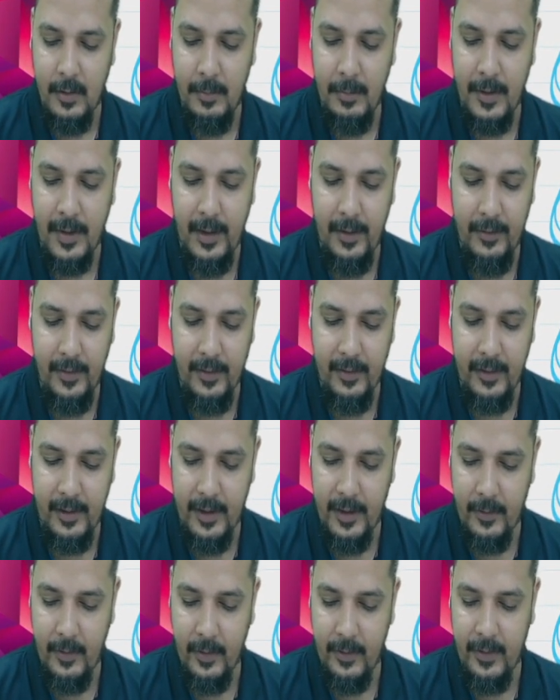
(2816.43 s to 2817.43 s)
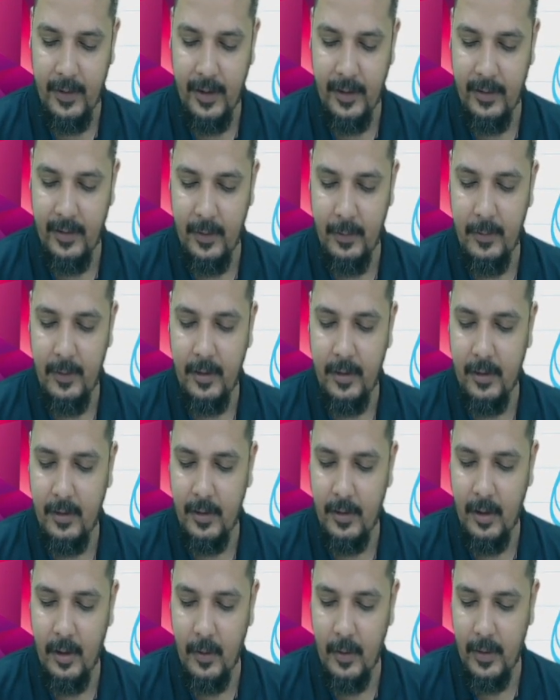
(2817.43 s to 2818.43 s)
previously it was exempt,
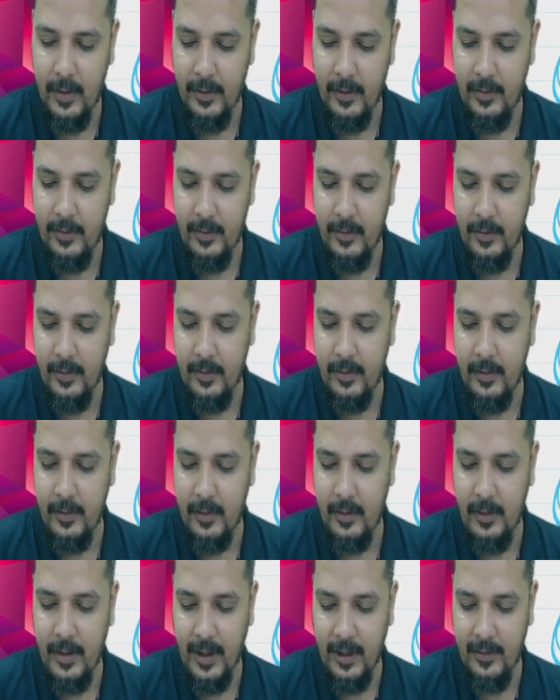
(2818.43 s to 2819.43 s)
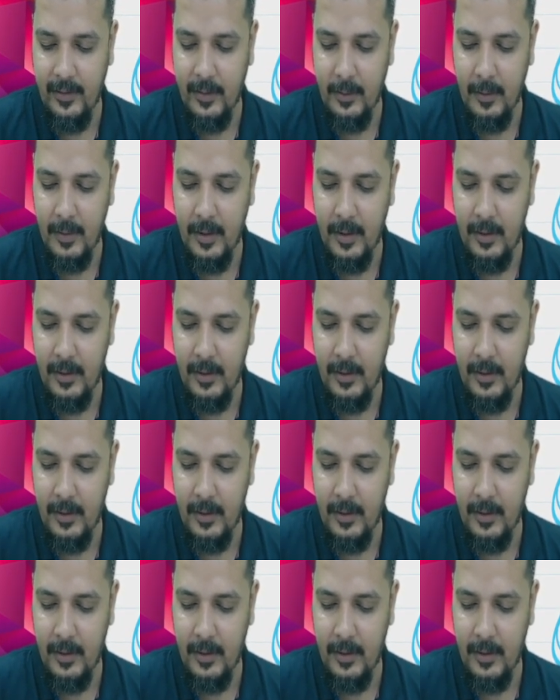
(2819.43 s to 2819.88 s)
now it is taxable.